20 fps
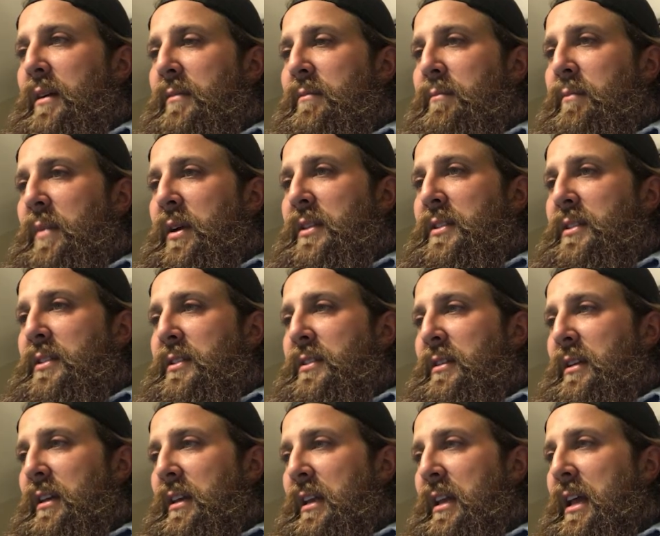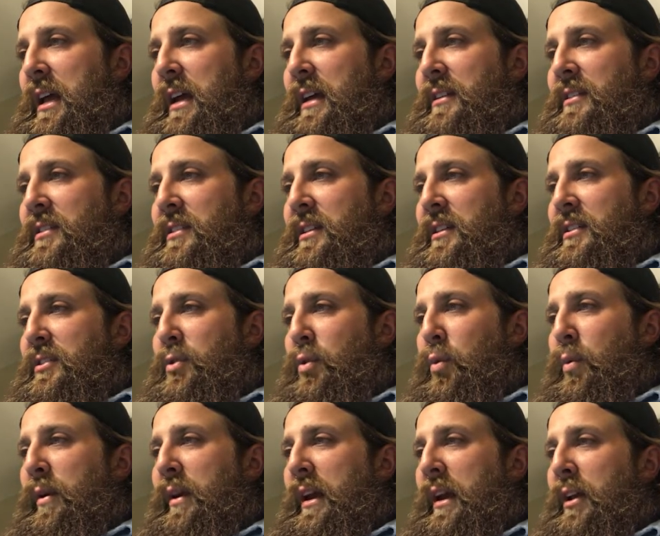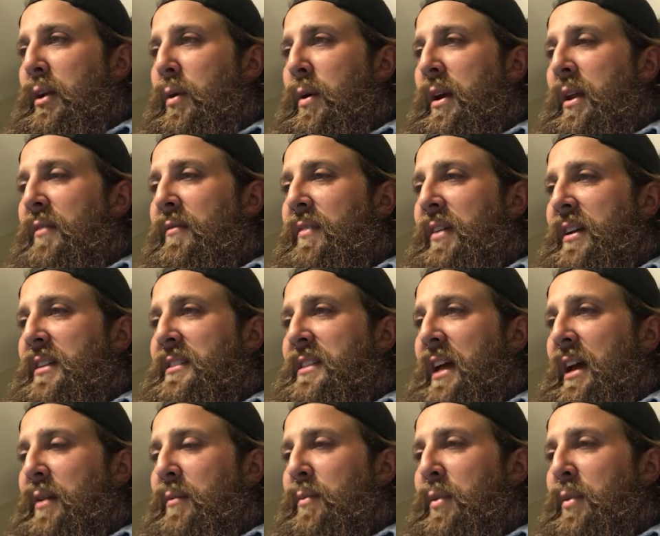much less. So we got to go in and fix that.